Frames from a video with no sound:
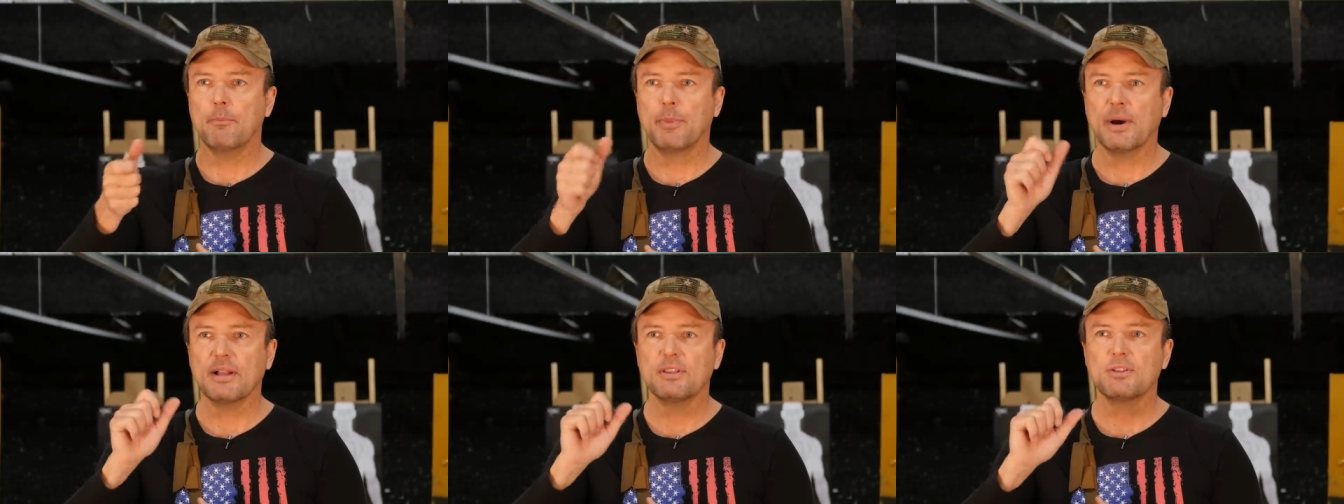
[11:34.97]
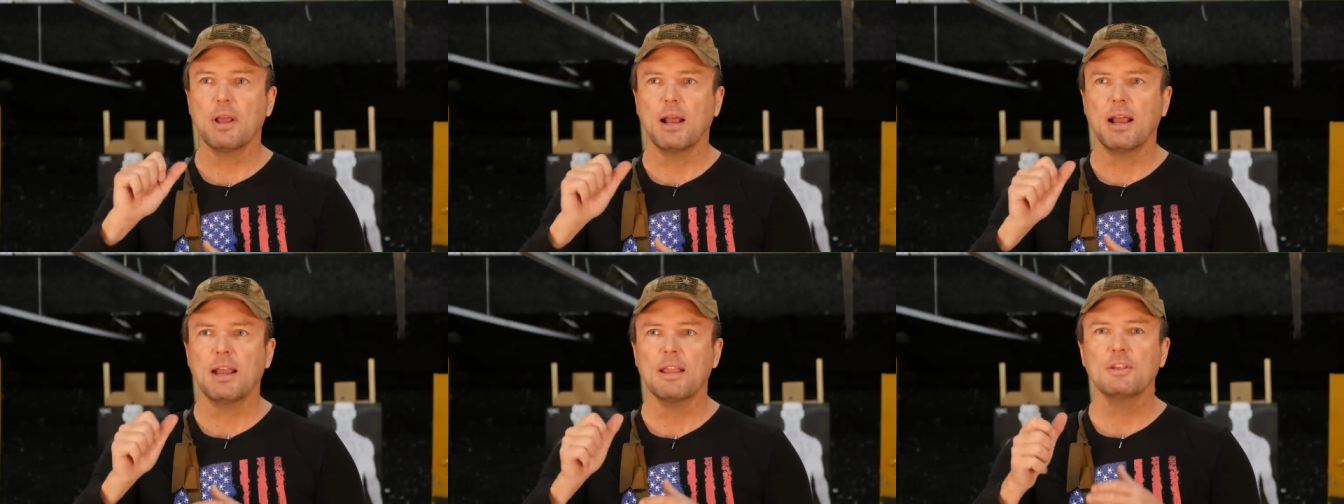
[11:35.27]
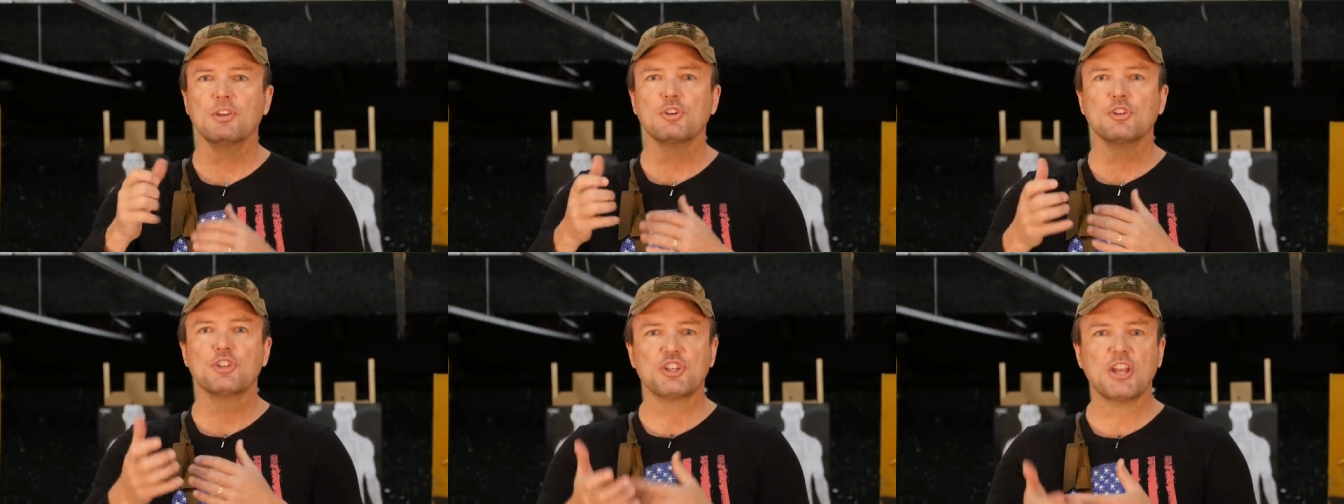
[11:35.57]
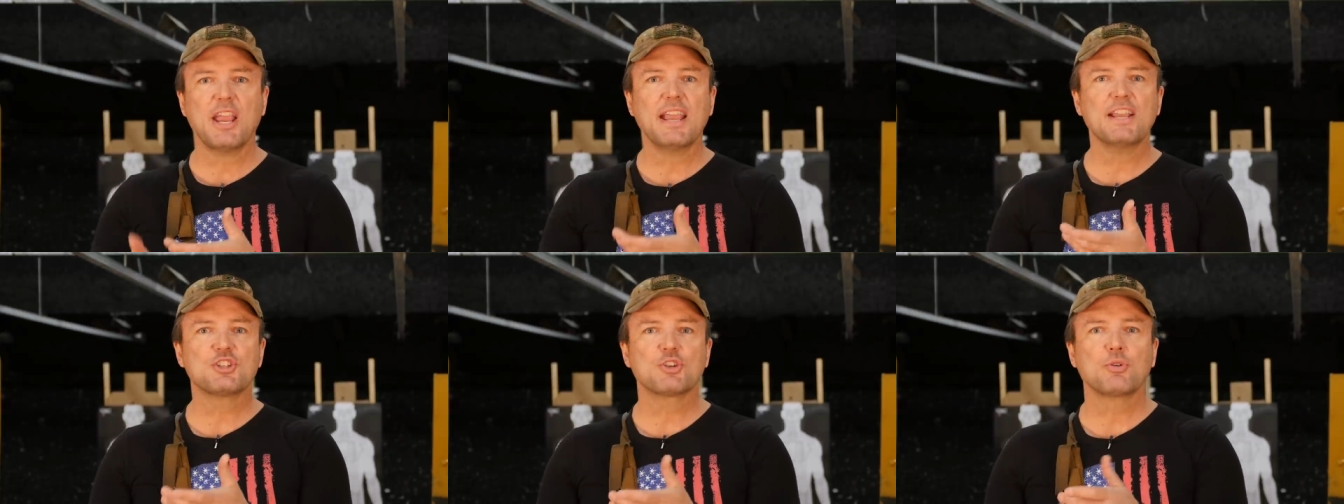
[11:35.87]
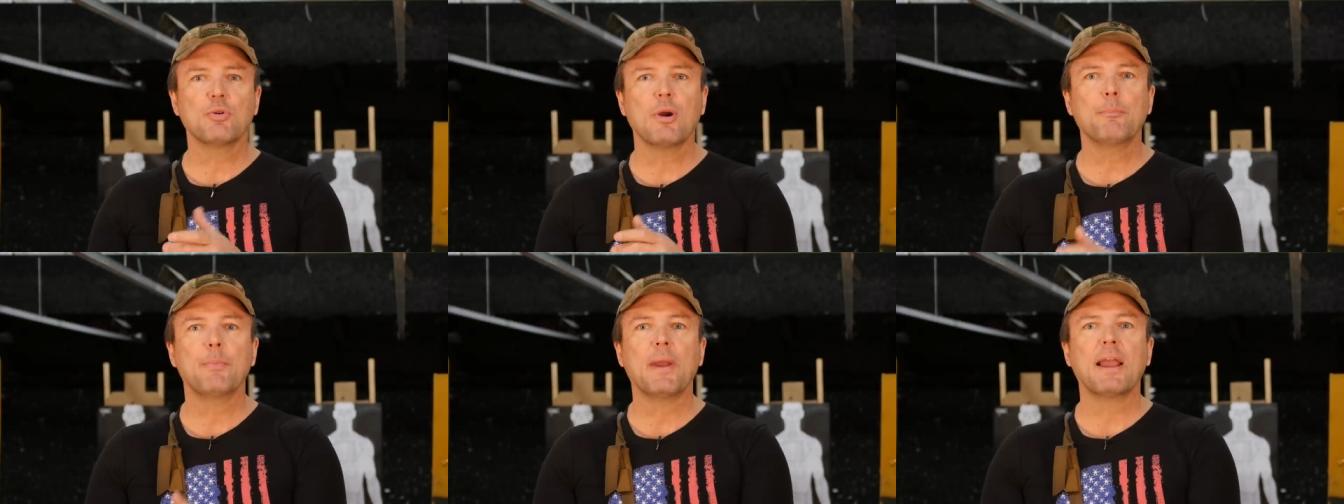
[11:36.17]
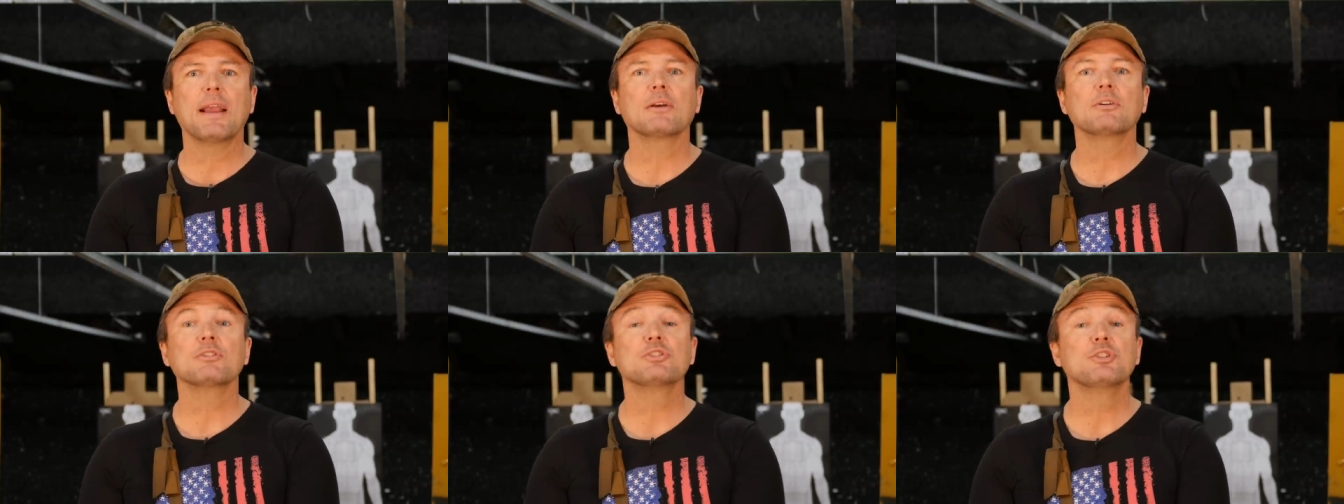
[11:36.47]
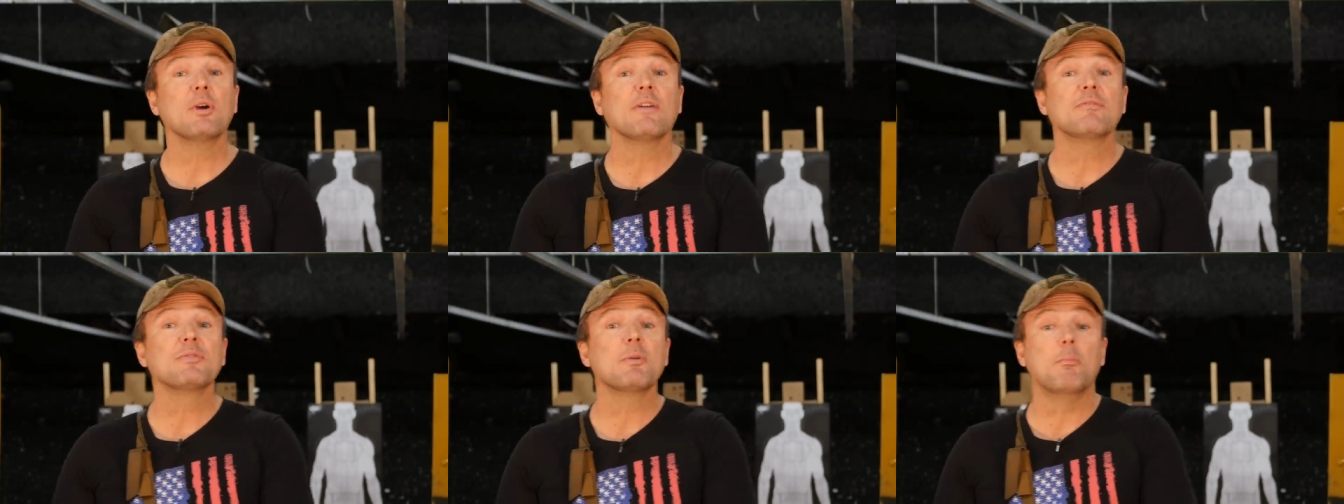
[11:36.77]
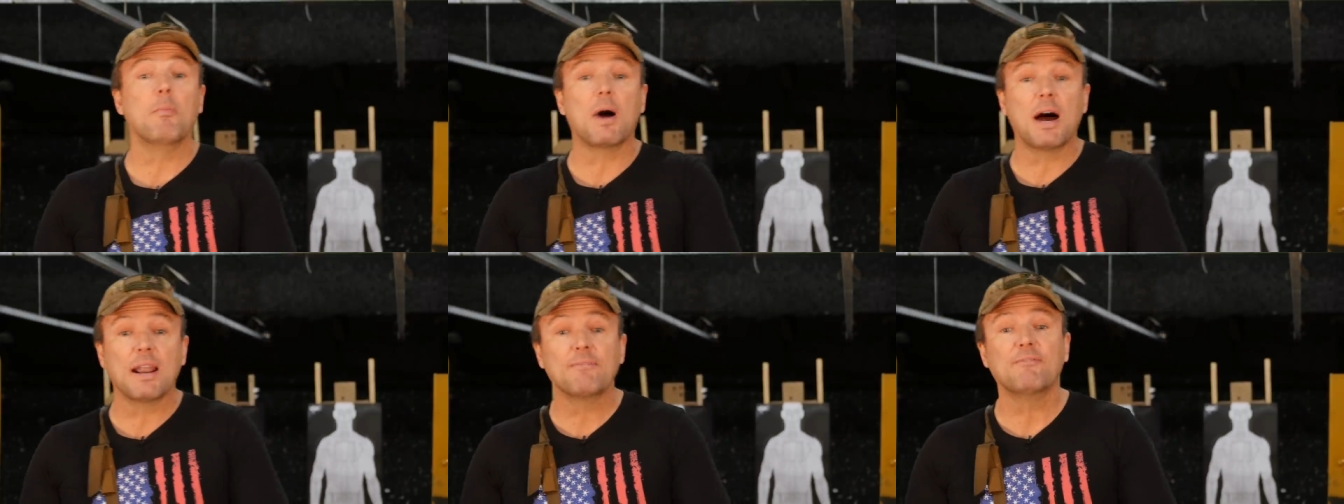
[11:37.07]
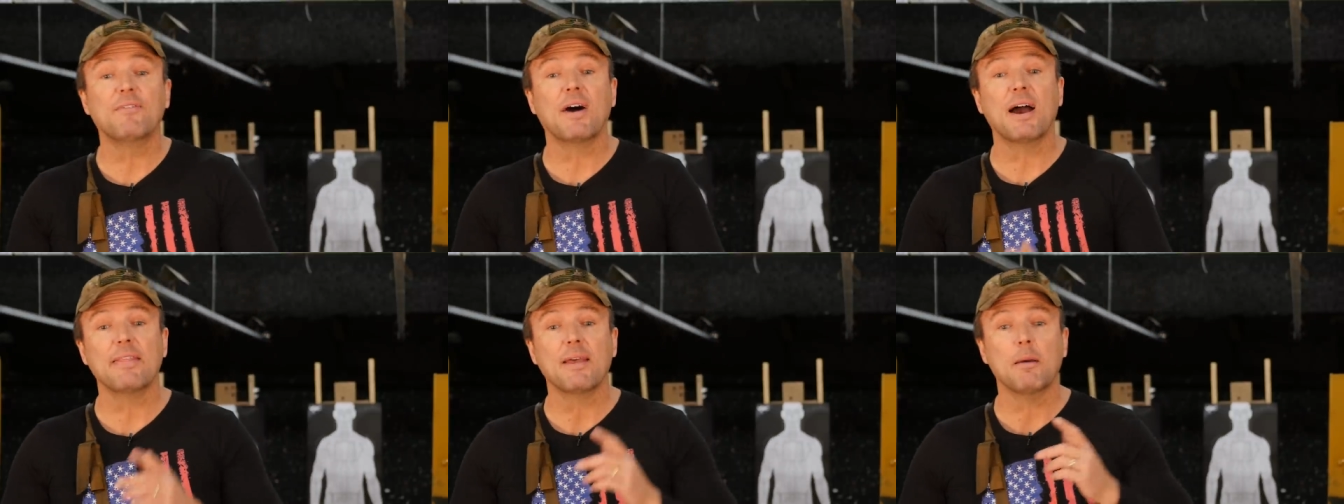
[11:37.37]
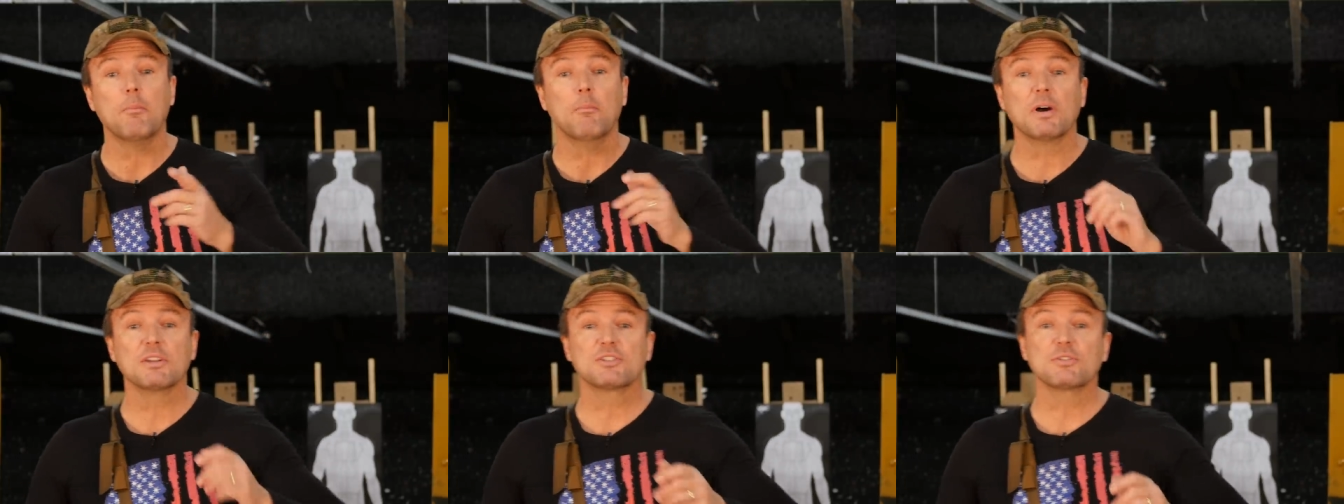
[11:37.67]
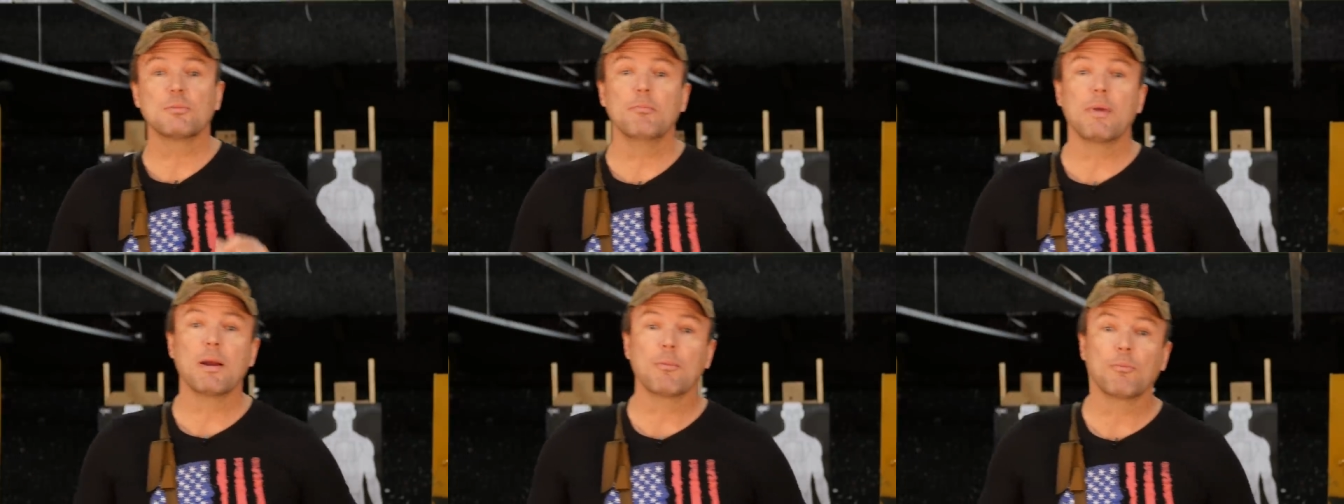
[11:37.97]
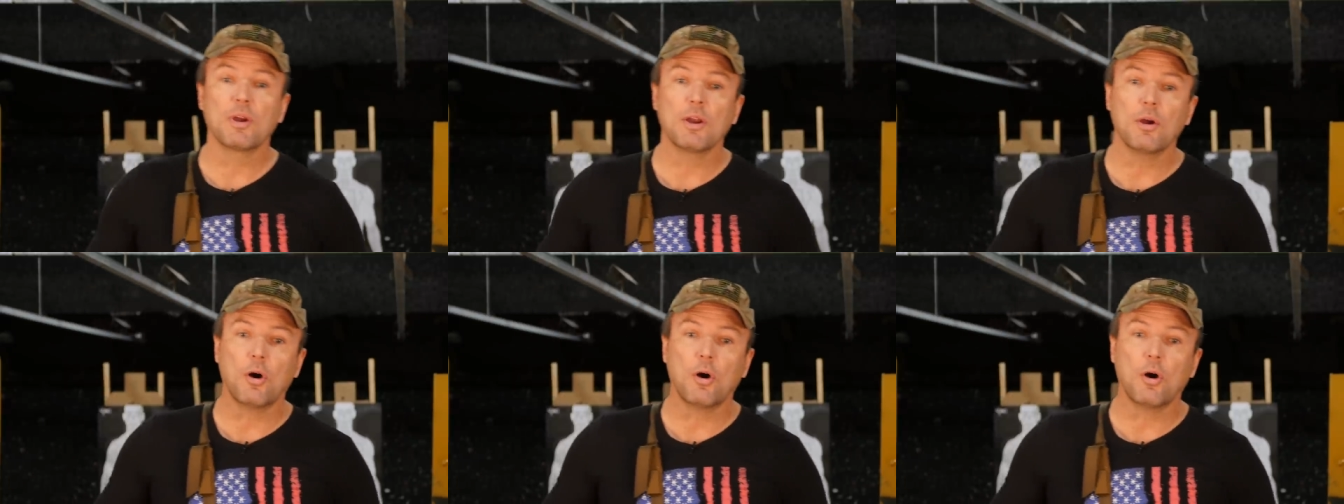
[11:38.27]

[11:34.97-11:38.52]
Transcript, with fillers: but uh, you change grip angles, you have to modify that muscle memory